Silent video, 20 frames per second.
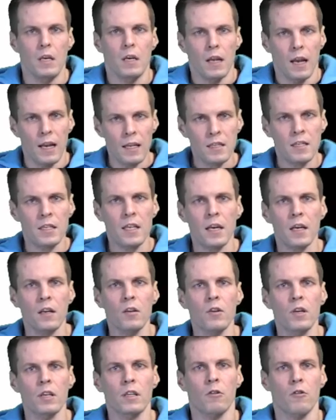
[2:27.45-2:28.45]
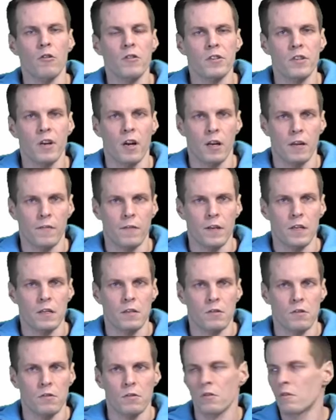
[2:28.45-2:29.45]
Let's take a look at the original
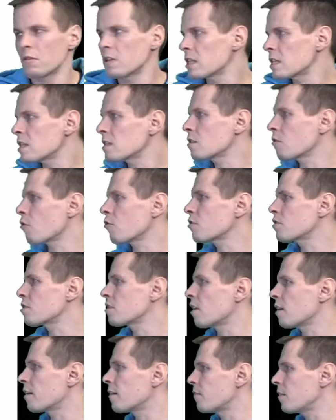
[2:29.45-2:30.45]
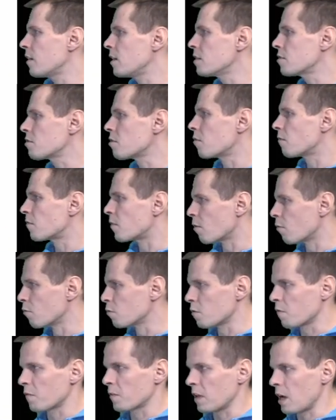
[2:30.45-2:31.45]
definition. So this is the original definition of the
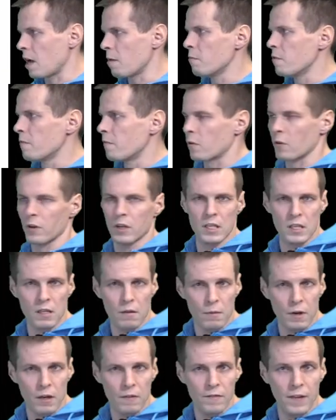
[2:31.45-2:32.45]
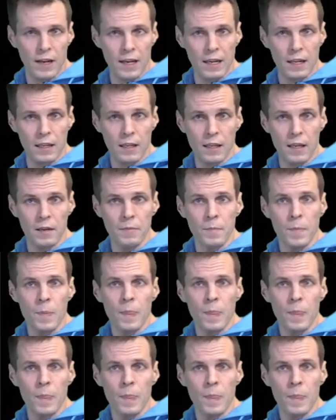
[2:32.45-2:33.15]
rules of thumb for discriminant validity.